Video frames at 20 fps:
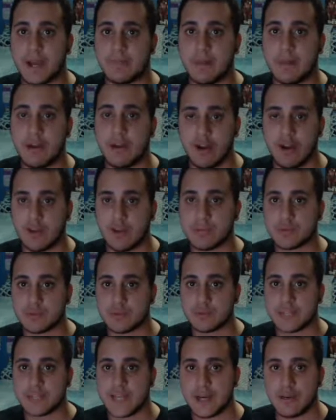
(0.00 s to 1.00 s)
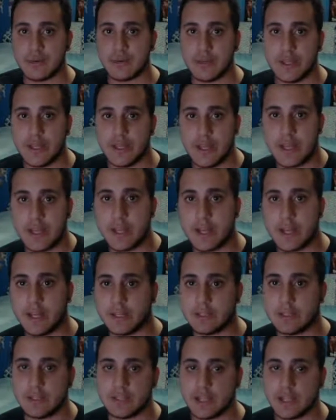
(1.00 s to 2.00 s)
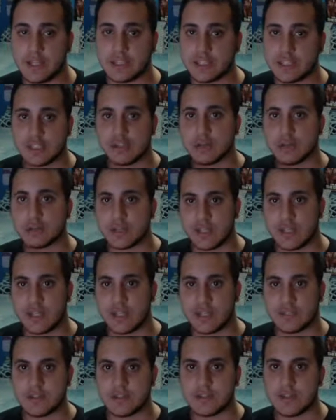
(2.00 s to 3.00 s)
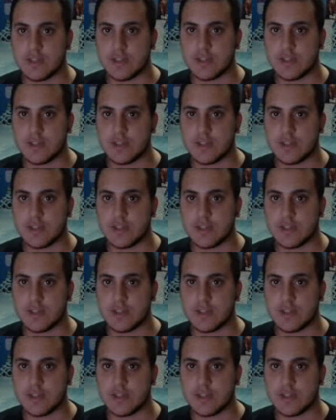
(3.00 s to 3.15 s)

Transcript: My arms were down, and I just took the hits.